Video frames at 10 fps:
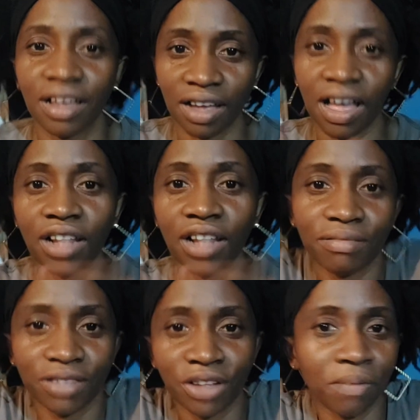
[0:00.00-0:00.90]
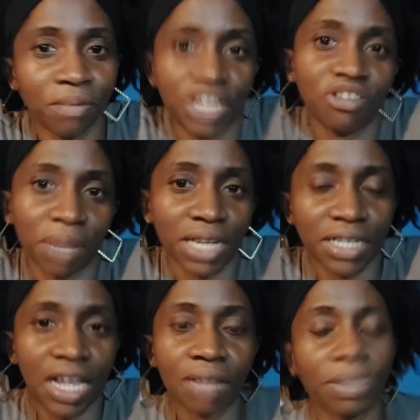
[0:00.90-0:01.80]
I'll not bleach my
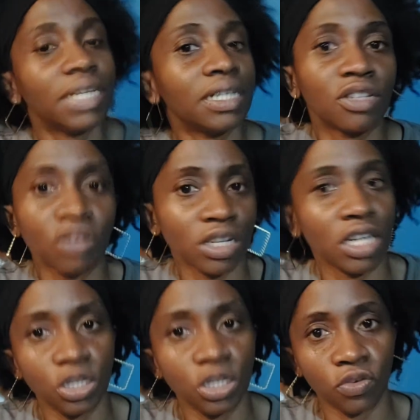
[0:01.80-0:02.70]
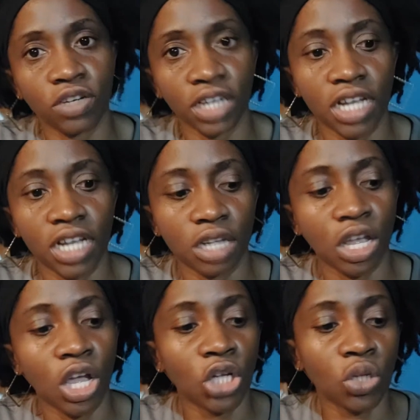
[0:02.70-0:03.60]
skin. But this is not an issue for kids.
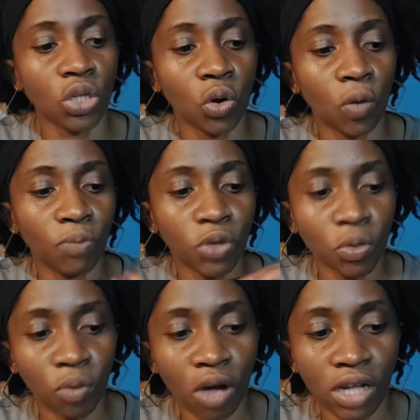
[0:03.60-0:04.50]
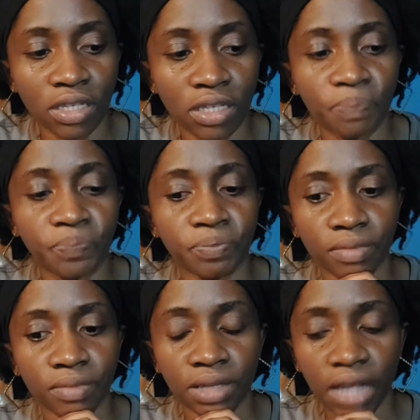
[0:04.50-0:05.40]
So you want
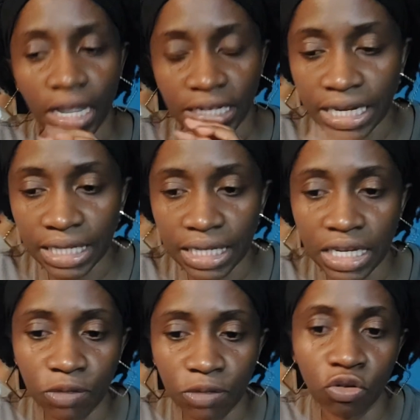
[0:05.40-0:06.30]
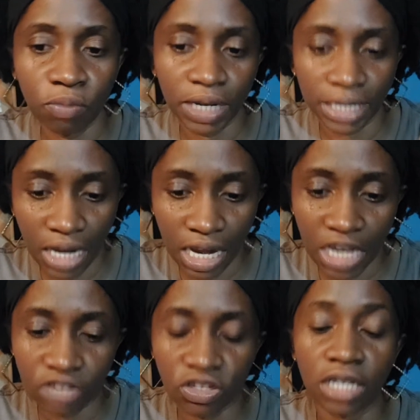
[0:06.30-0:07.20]
things to keep the group
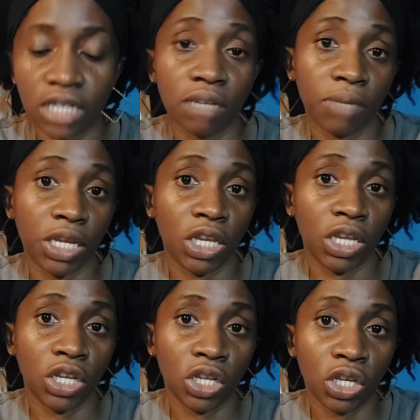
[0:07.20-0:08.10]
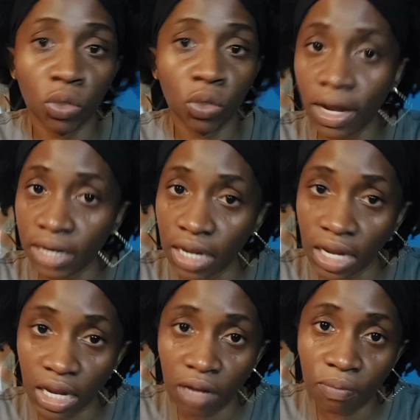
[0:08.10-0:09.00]
engaged. It could be
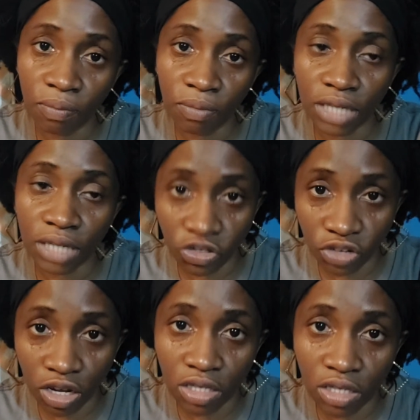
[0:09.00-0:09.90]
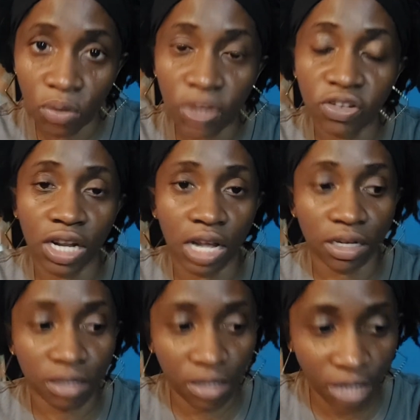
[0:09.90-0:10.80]
Q&A sessions, question and
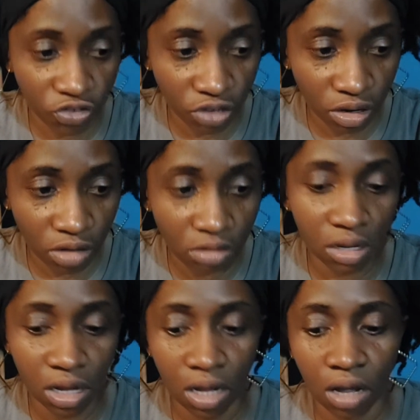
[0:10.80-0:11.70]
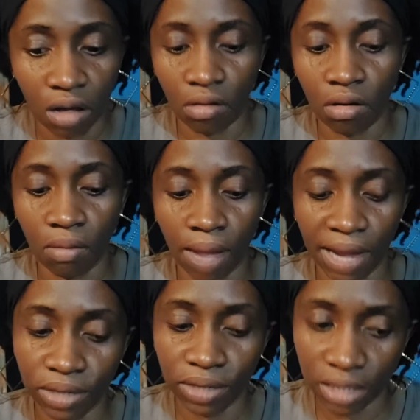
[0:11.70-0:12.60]
answer sessions. I
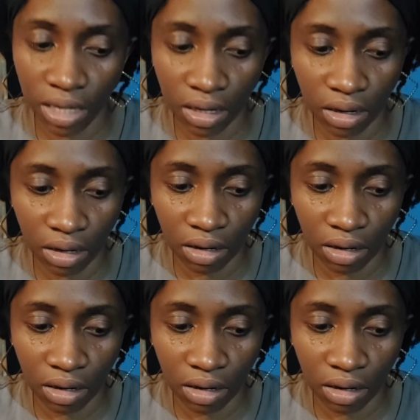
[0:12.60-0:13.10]
would say